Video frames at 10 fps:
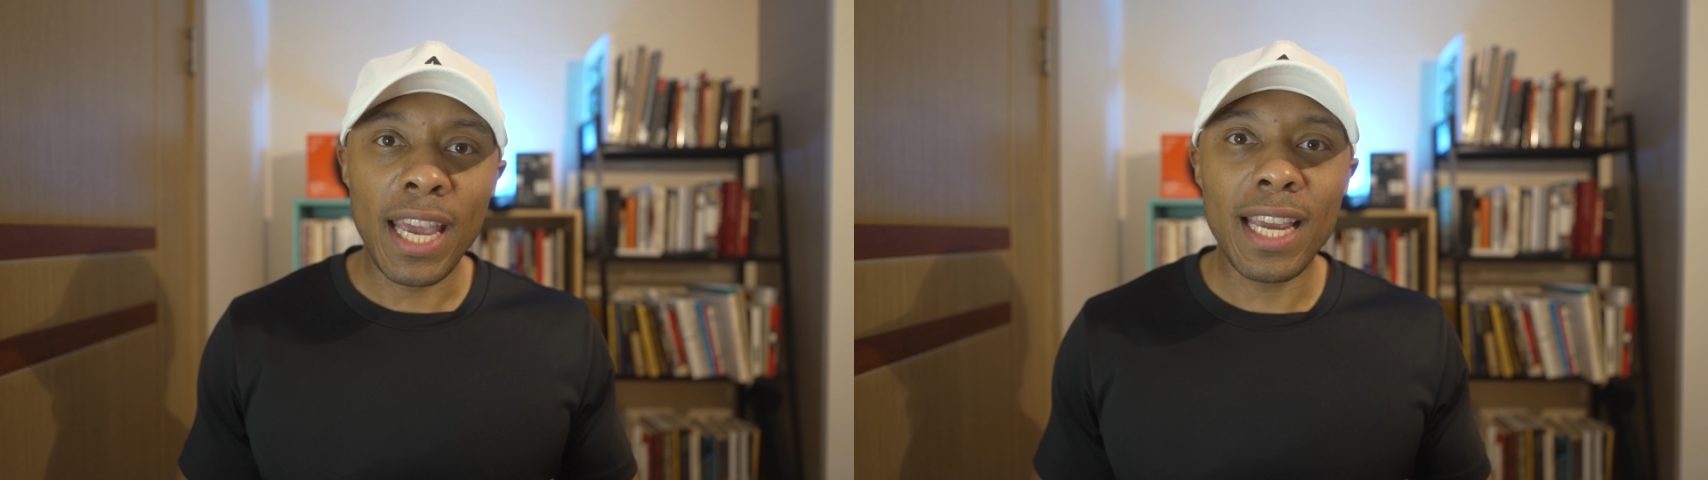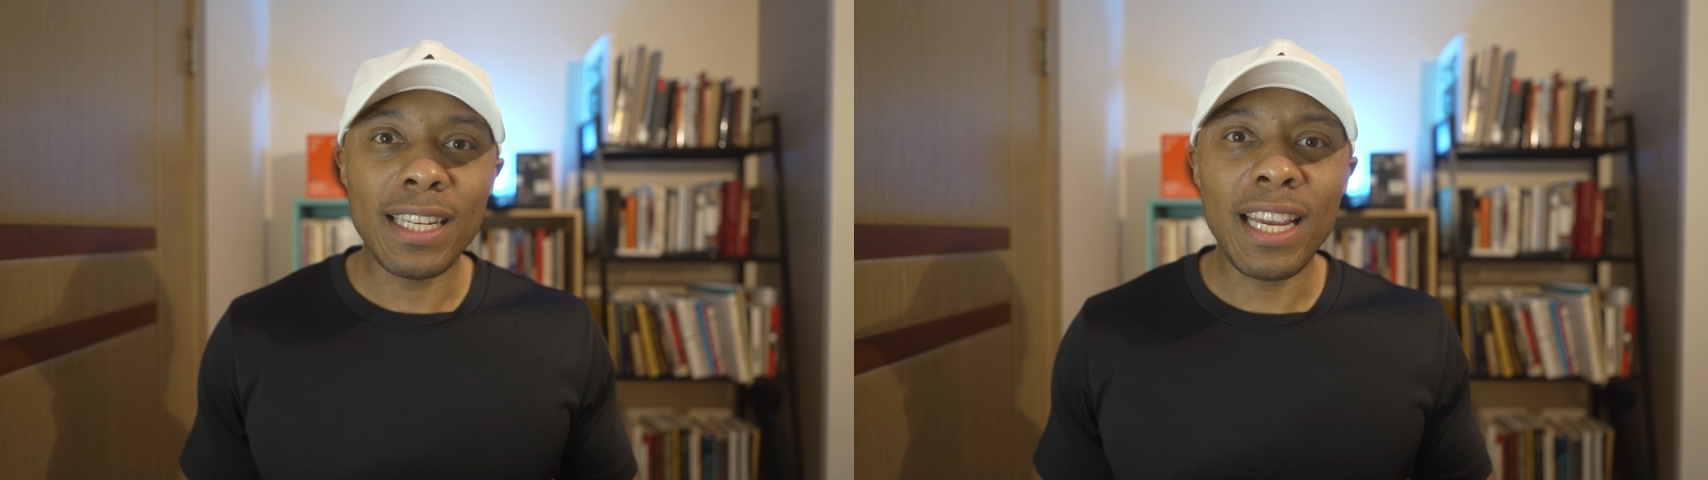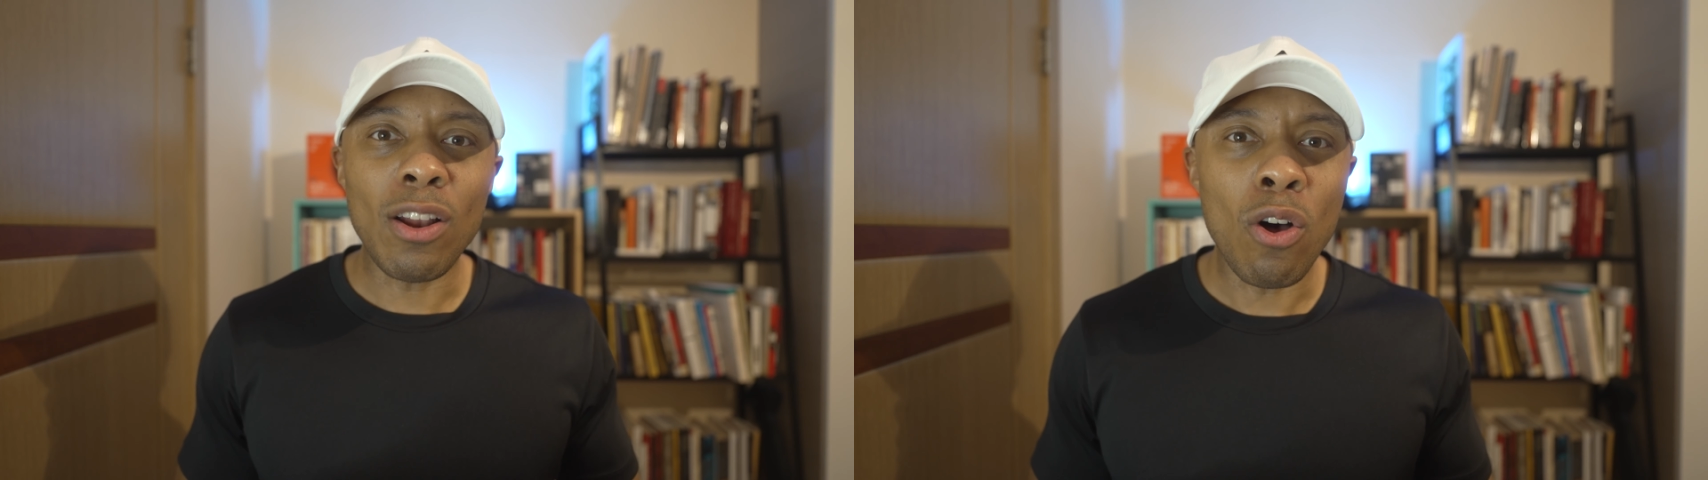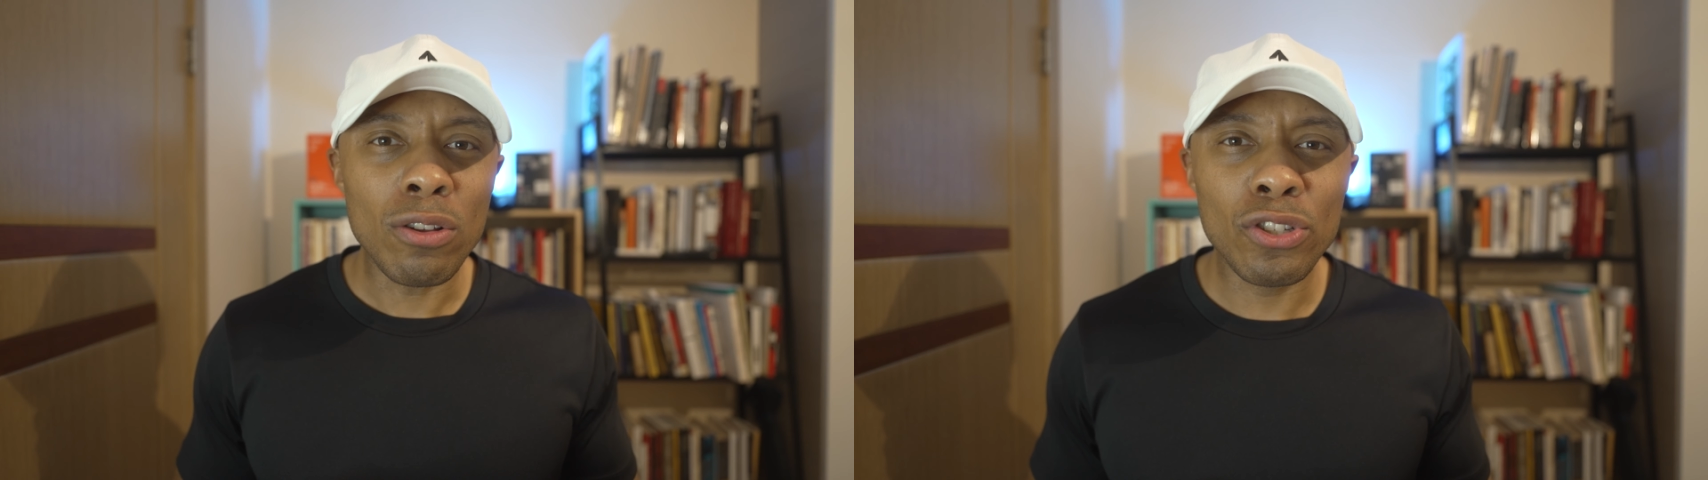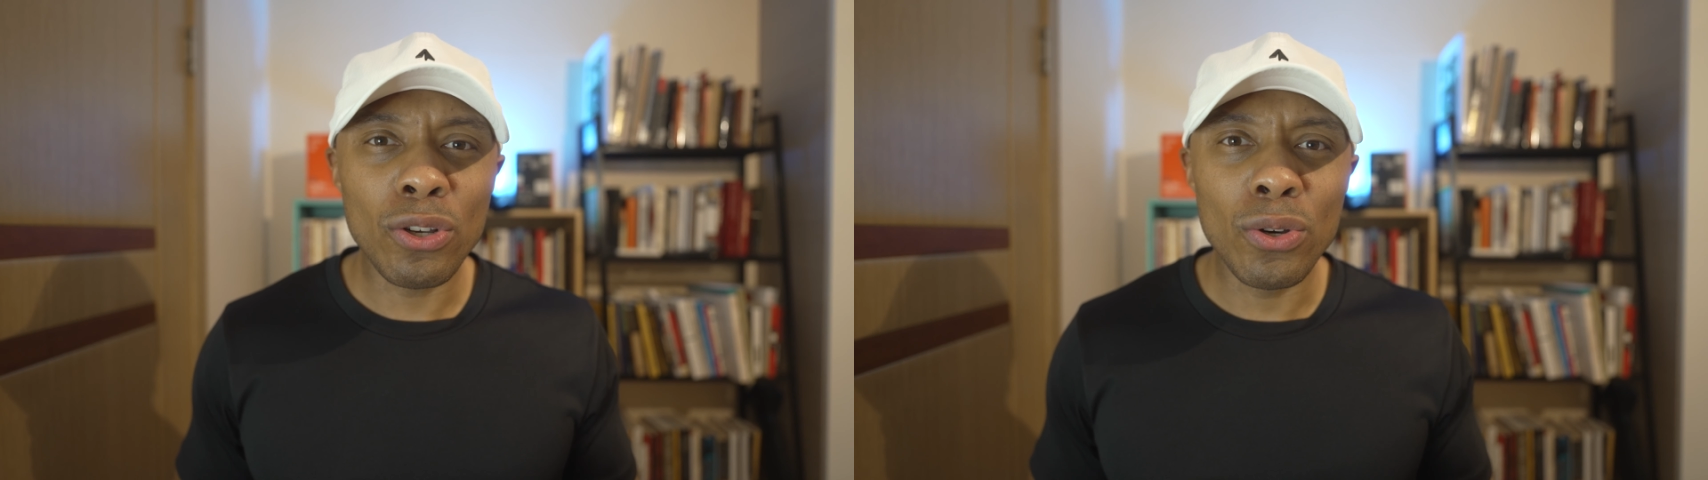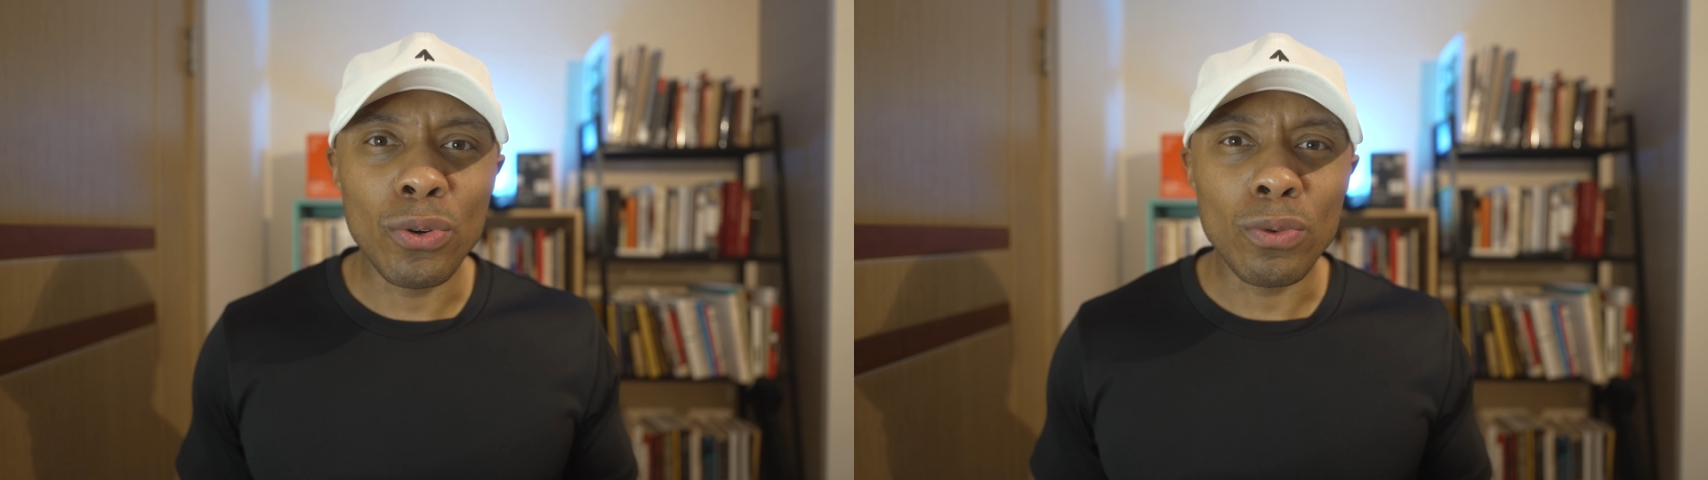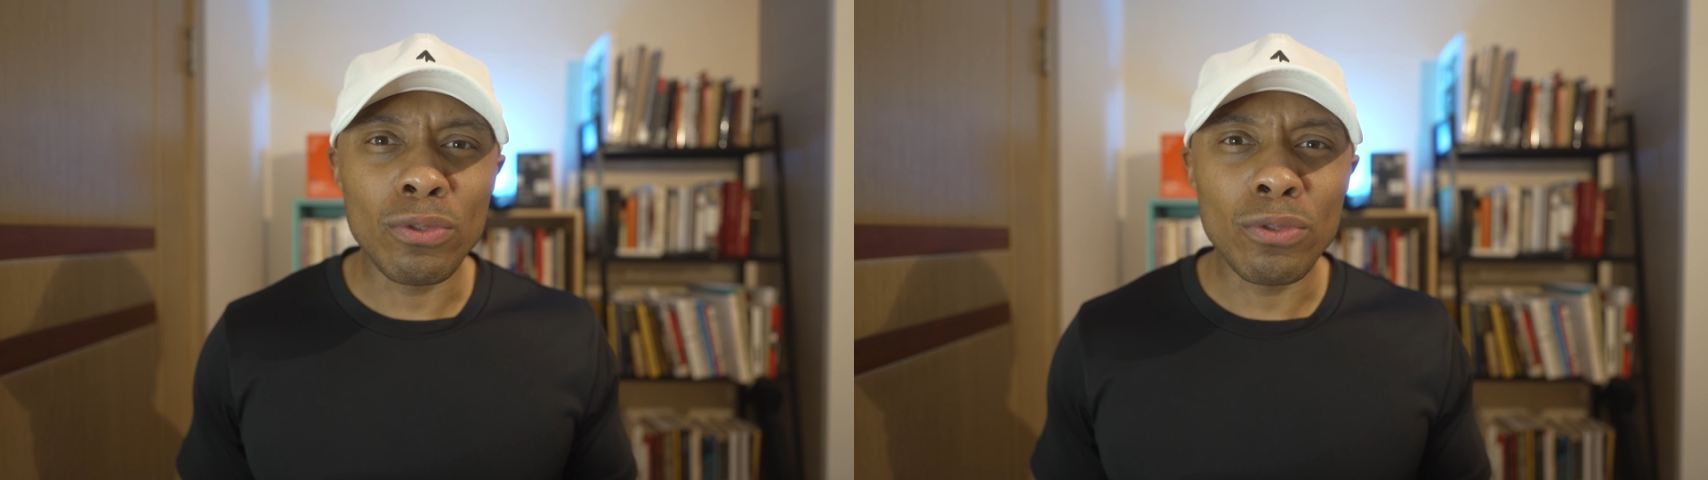And it also